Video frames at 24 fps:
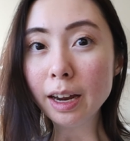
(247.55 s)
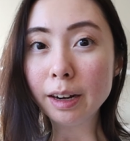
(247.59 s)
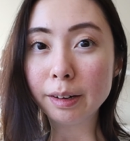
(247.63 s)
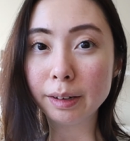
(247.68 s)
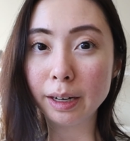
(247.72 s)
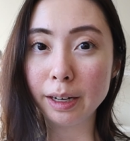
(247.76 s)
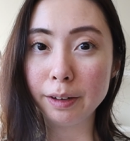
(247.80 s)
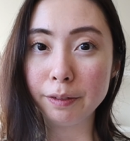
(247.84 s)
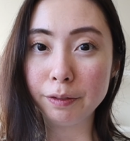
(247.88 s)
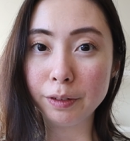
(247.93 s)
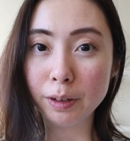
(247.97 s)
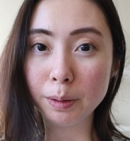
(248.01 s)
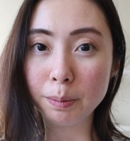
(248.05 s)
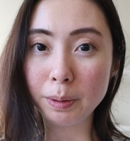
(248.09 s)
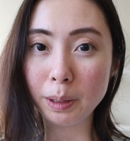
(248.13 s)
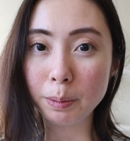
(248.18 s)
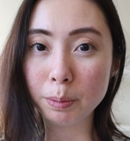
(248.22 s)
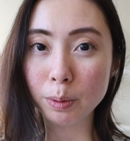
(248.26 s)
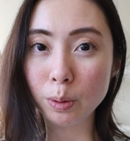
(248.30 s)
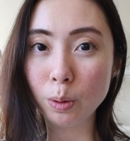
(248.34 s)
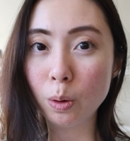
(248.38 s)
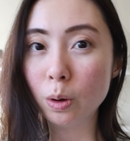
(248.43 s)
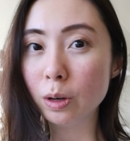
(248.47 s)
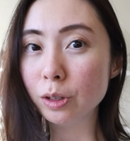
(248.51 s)
great for
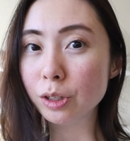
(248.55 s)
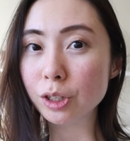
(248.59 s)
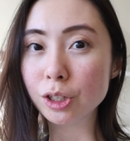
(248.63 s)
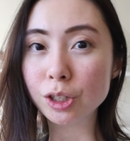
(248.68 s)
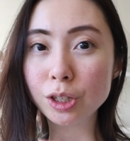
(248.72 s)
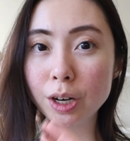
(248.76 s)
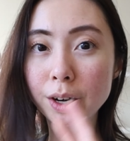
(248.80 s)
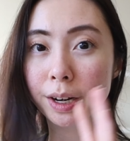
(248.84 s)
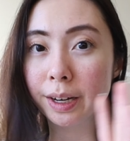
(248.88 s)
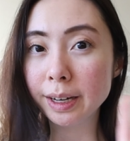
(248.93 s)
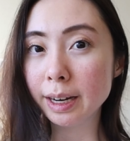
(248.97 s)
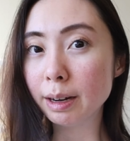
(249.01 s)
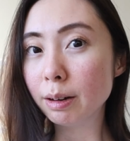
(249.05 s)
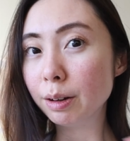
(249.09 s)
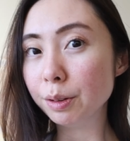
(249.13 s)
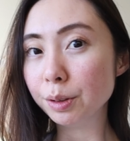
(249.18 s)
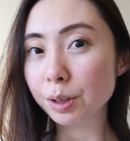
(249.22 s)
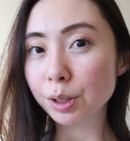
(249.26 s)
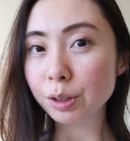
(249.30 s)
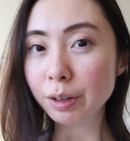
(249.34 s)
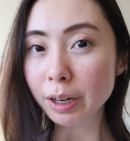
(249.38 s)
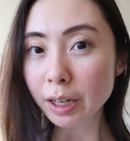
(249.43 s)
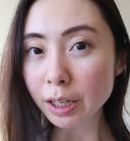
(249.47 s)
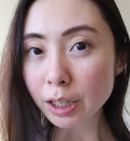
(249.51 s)
people who are just starting out on
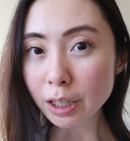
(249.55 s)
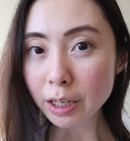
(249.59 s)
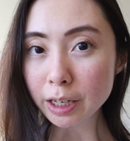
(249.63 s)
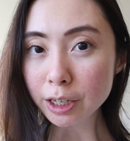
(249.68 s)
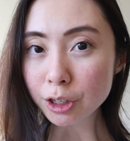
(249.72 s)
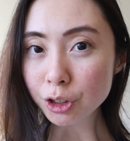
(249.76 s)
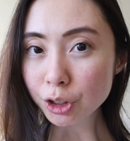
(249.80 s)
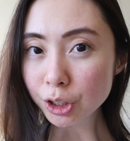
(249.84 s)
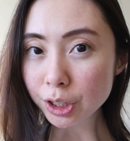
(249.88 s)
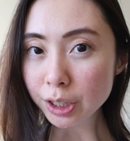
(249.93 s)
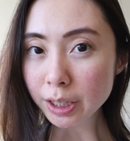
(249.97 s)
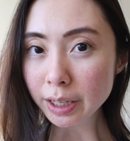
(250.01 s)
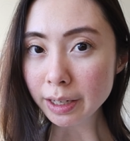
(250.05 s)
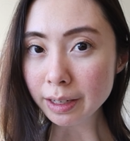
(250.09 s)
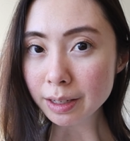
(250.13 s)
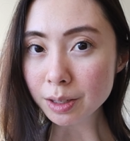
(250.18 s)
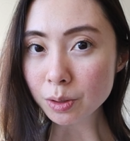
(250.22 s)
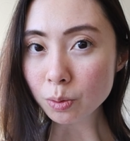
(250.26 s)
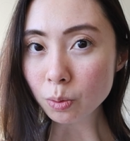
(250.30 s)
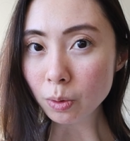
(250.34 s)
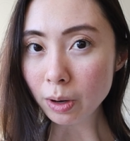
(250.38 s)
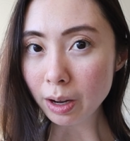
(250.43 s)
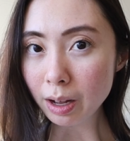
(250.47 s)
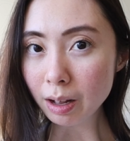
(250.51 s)
their credit card journey
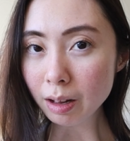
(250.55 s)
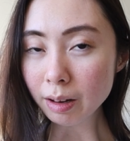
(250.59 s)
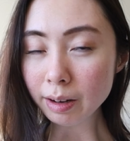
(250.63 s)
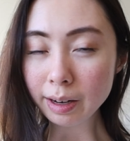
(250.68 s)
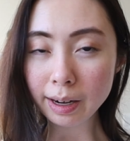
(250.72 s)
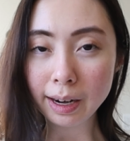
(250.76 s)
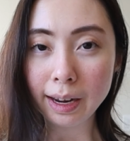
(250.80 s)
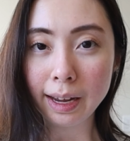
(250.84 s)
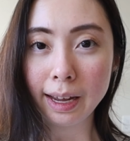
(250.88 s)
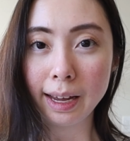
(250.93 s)
as well.